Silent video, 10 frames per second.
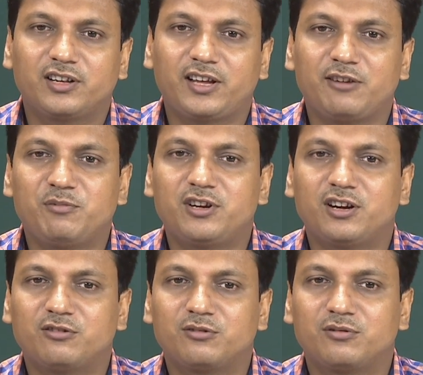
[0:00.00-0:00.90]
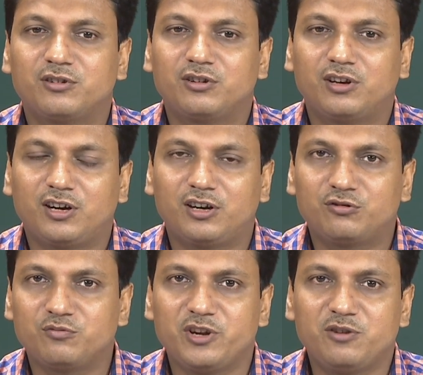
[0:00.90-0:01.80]
can be done or
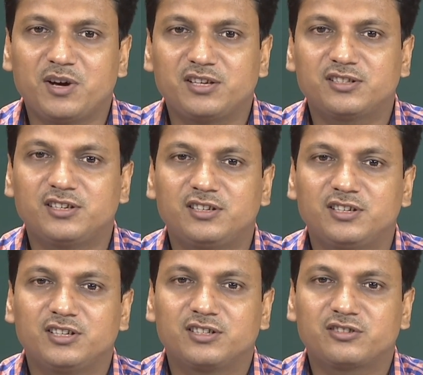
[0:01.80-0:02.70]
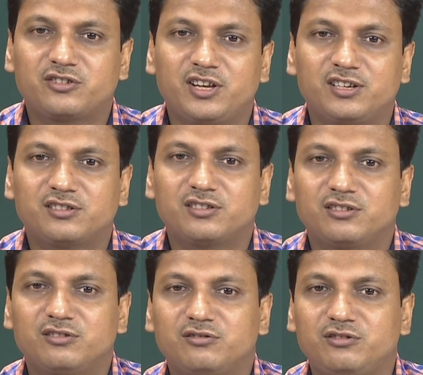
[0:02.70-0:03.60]
to minimize the stress
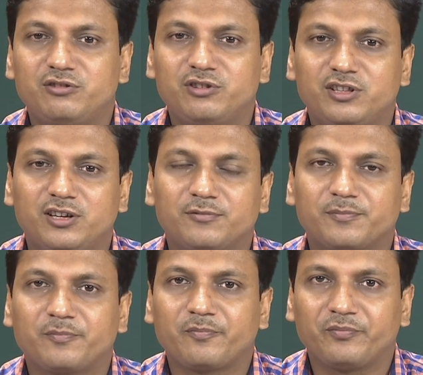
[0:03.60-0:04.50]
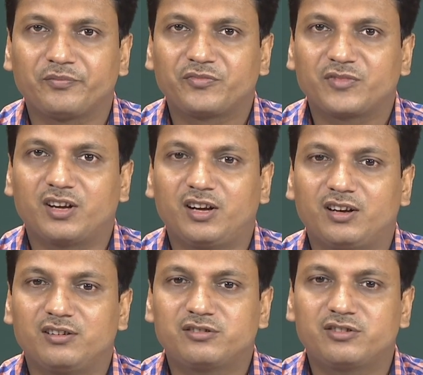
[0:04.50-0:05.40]
during the
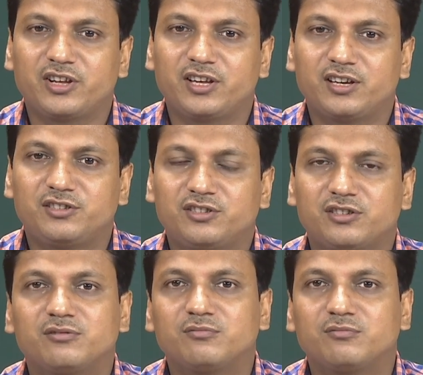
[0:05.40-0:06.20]
shrinkage